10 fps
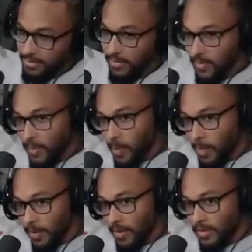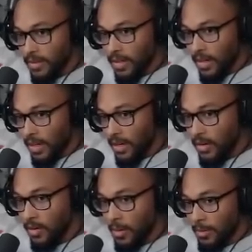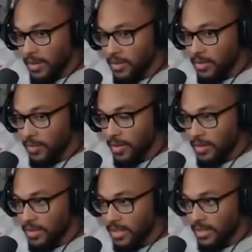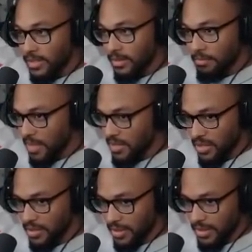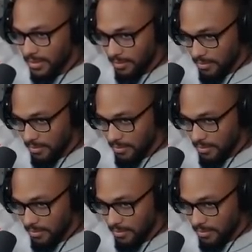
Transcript: That's cute. Oh. I'm playing Street Fighter 6. I'm not sure yet.